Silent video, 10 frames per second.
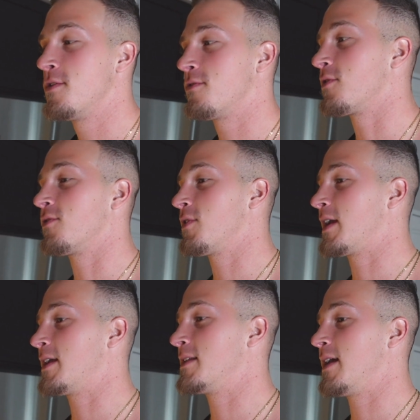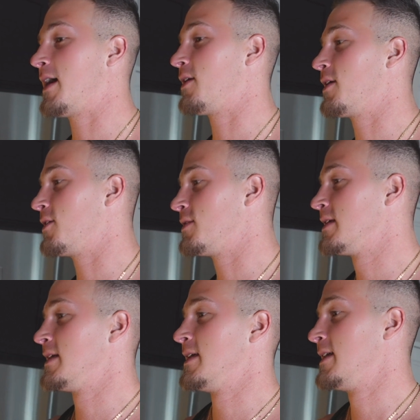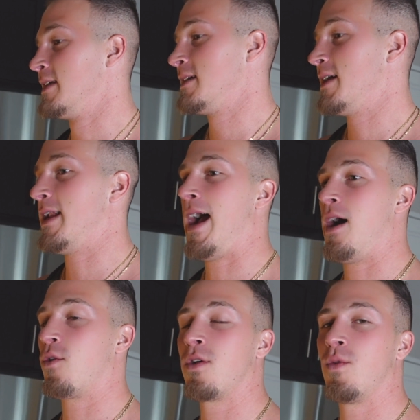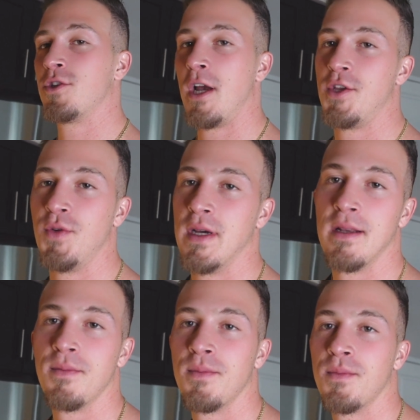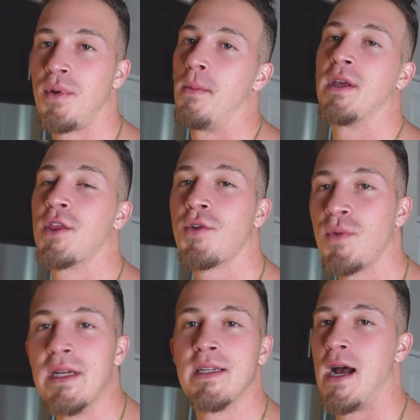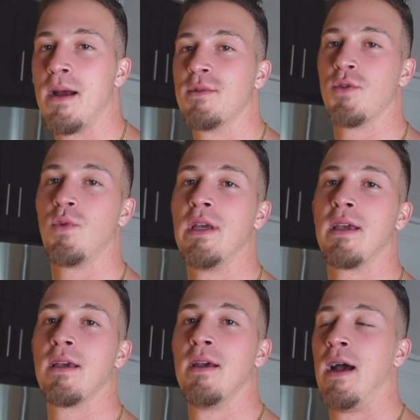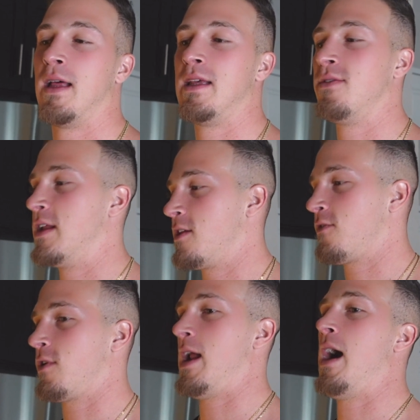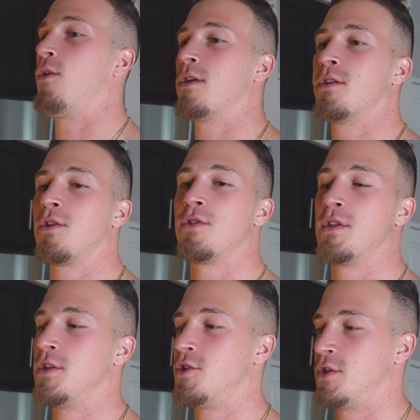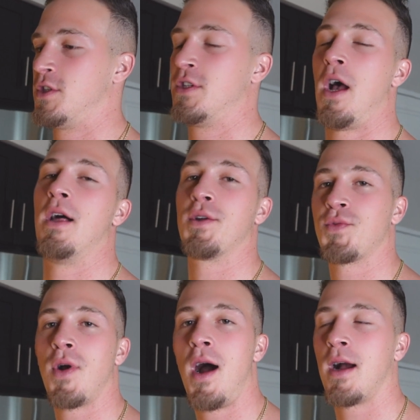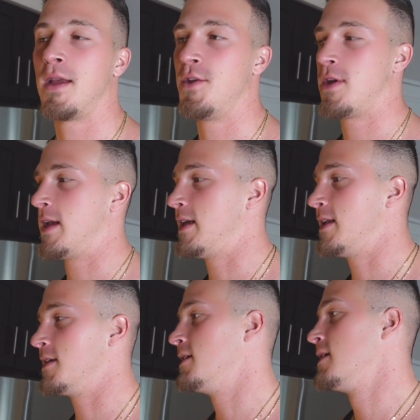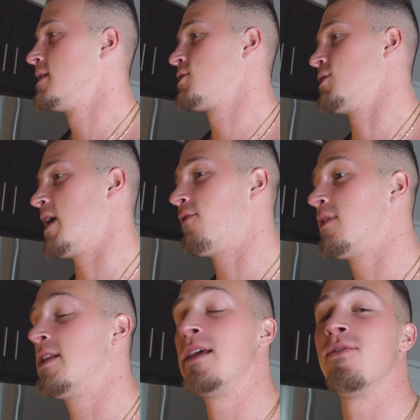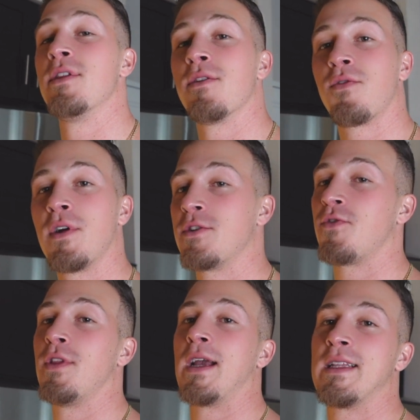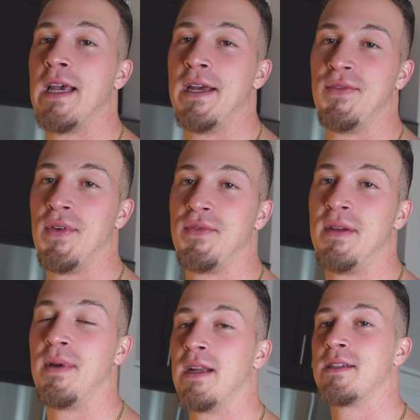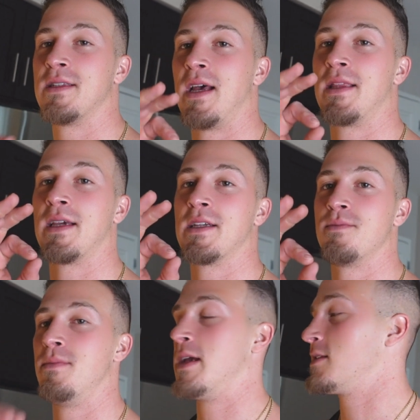for freaking, I don't know, an hour, which I do it probably 3 times a week. I leave it in there for an hour and it turns into just solid rock and you can't eat it. So definitely leave it in the freezer for like 10, 15 minutes and that thing is mint.